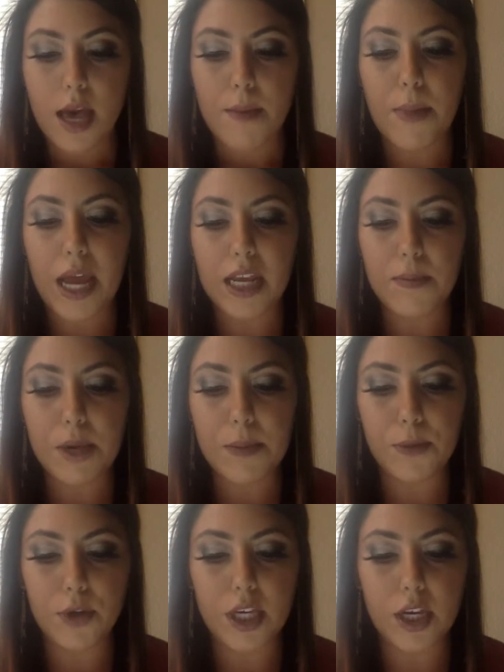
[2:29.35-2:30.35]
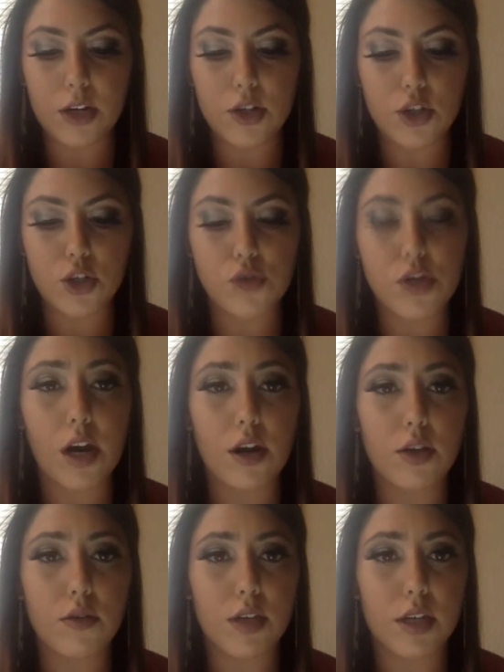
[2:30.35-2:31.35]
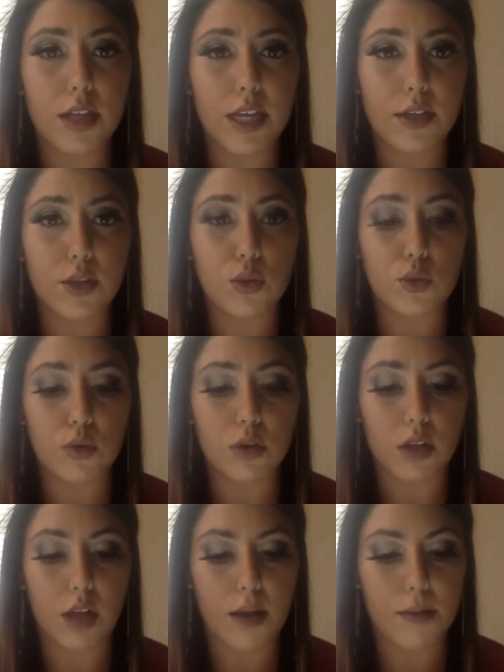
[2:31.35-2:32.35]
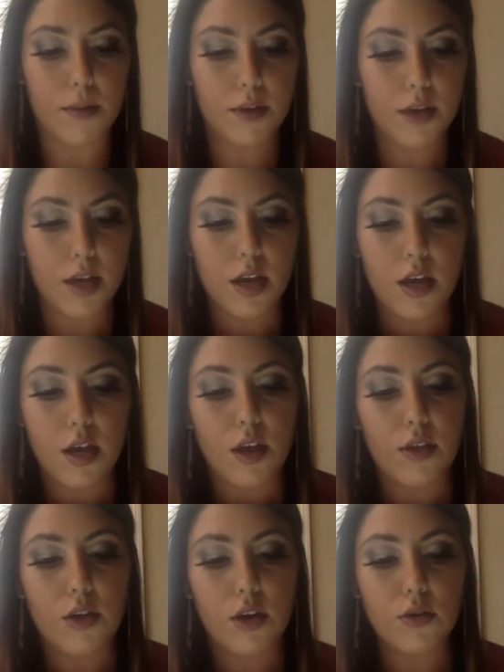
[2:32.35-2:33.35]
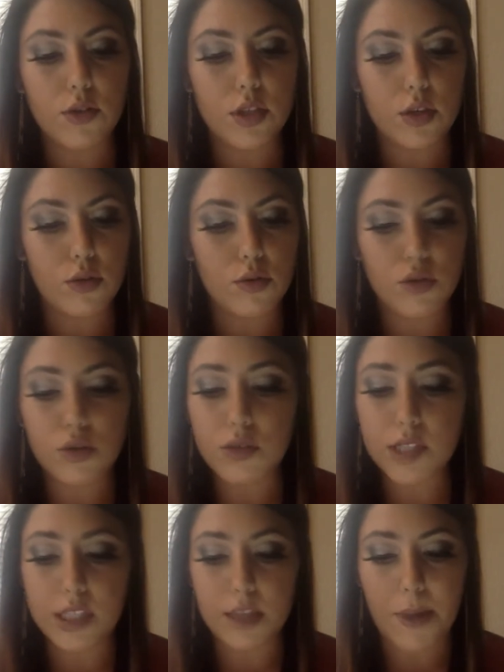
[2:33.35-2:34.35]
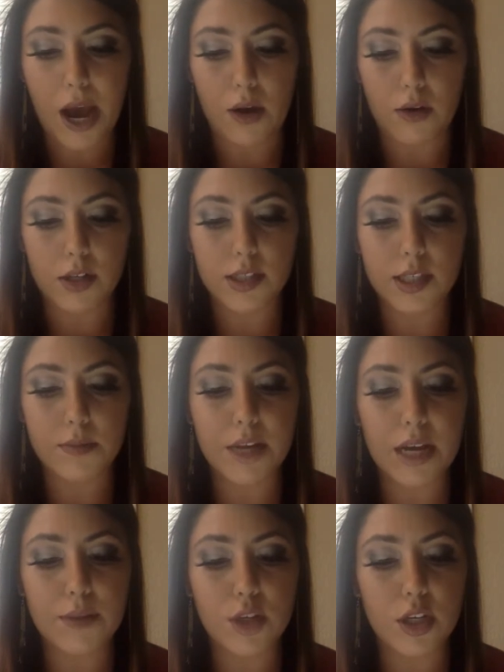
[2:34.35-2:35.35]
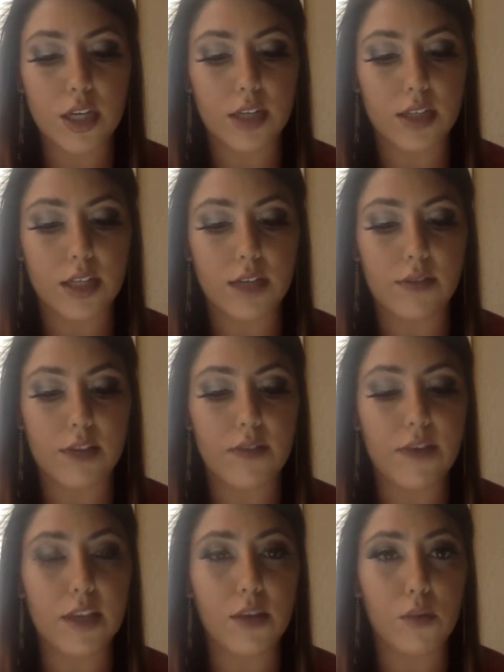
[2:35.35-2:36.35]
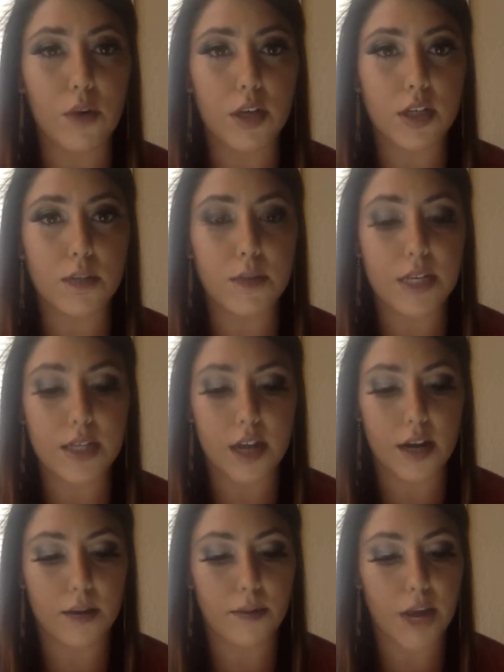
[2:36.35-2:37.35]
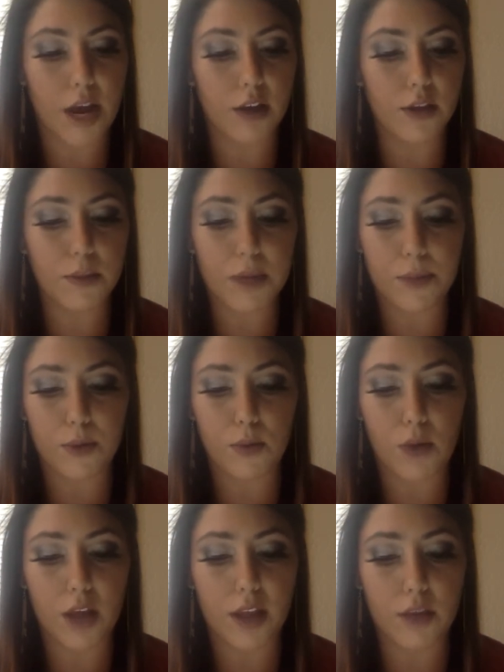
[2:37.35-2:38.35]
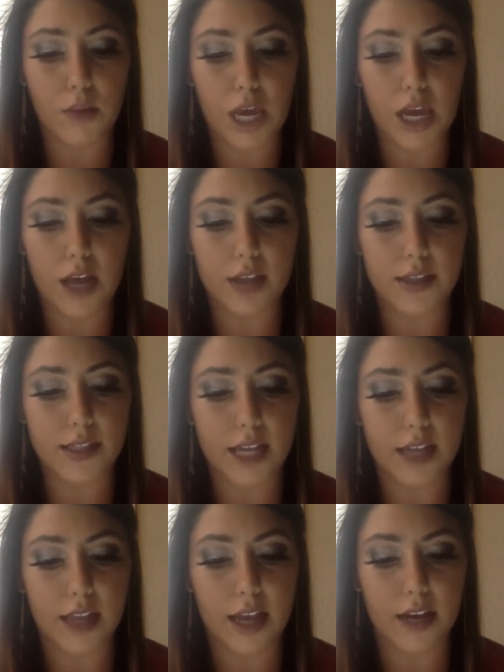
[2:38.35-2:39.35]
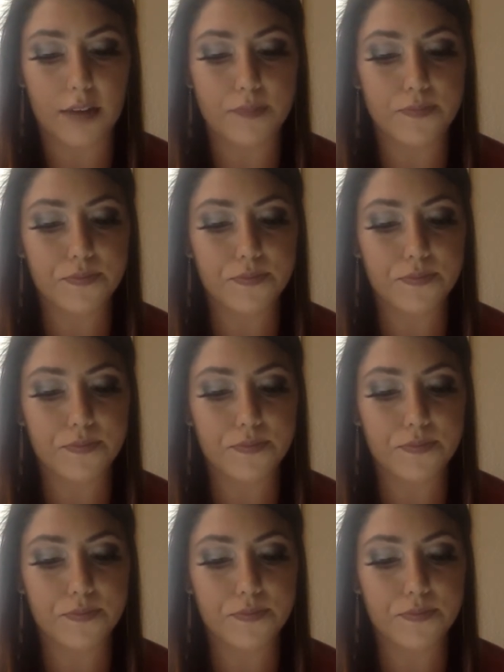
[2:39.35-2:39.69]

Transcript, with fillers: Many people here just treat our union like a school club. Those who do see the power sometimes are guilty of leaving the work to be done by other people while they wait on the sideline.